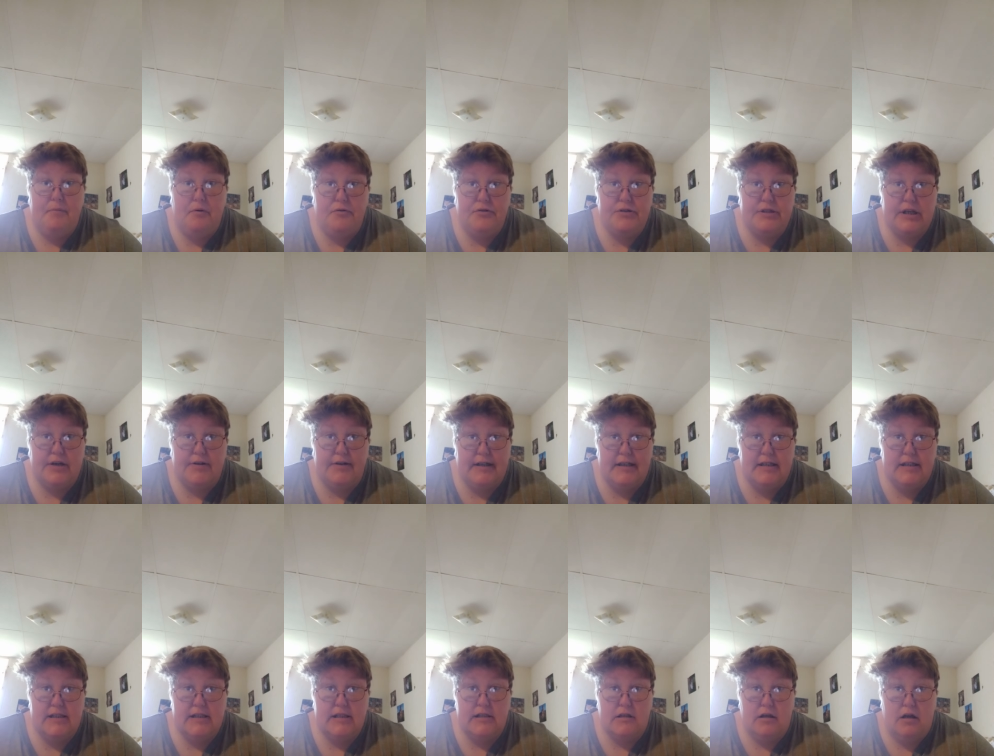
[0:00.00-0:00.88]
both
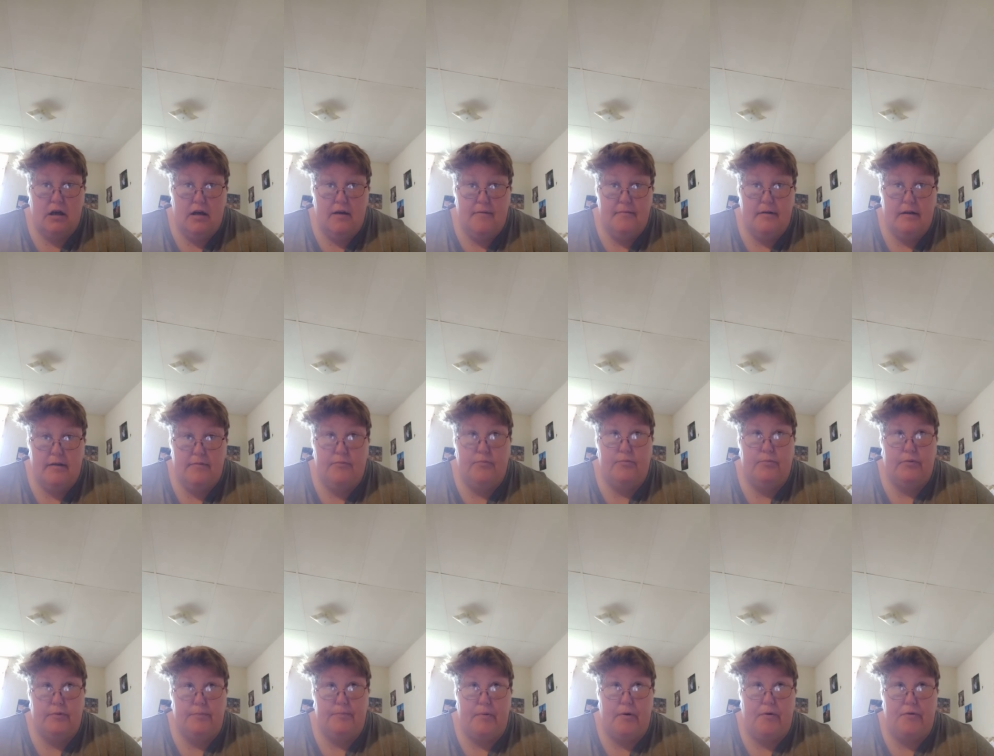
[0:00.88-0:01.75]
series, The Hobbit,
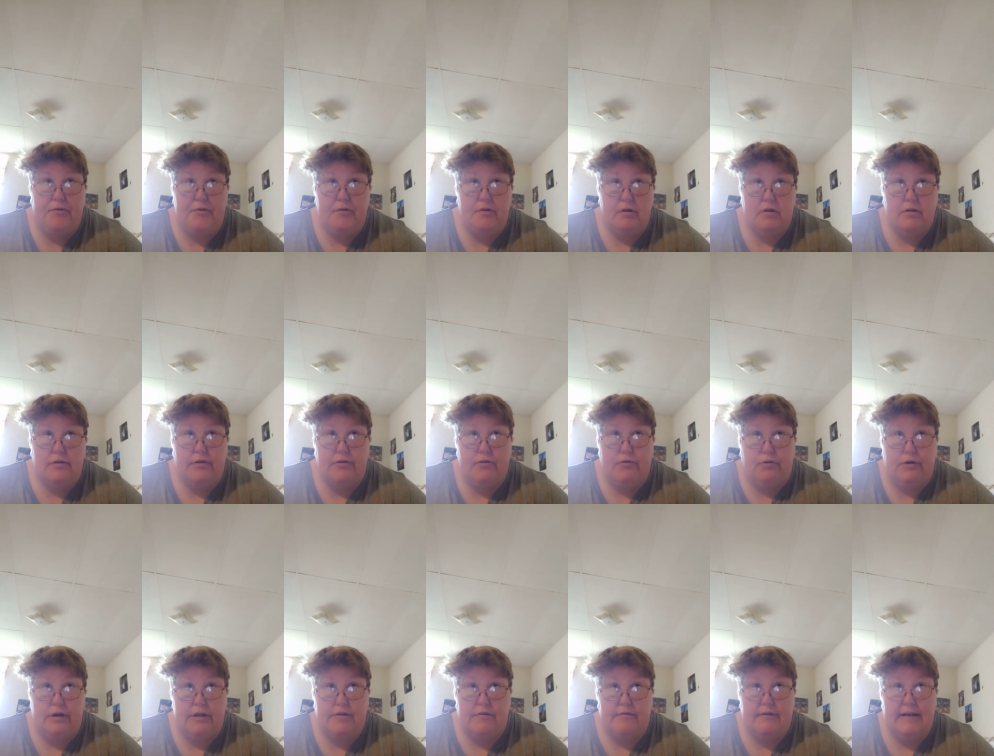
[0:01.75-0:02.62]
well both the
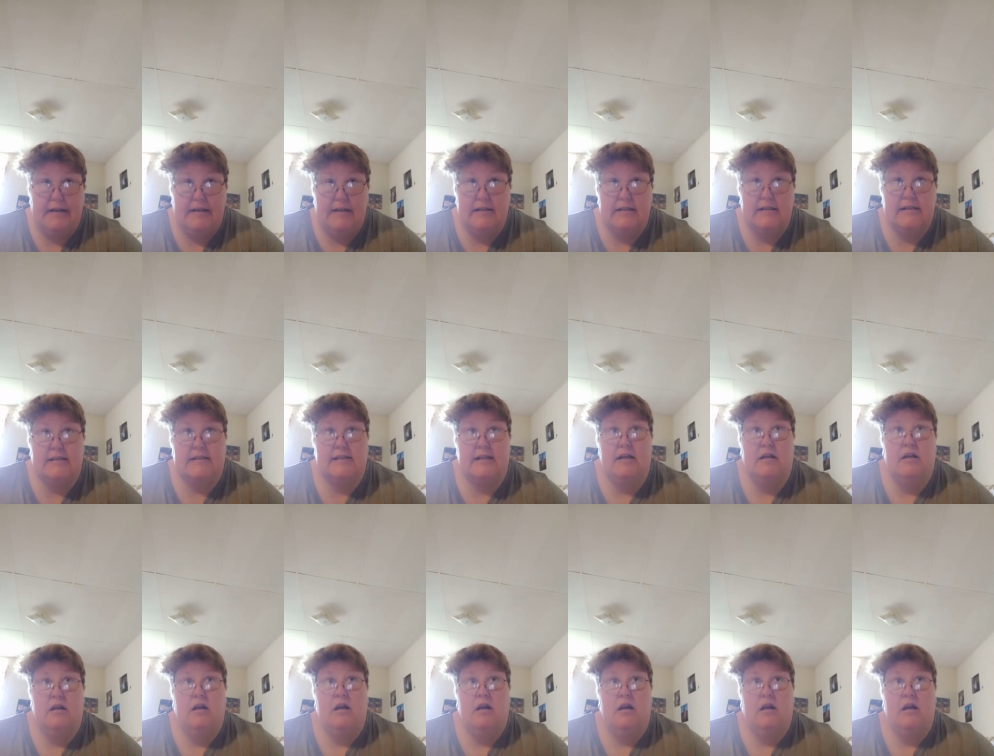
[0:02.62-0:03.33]
Lord of the Rings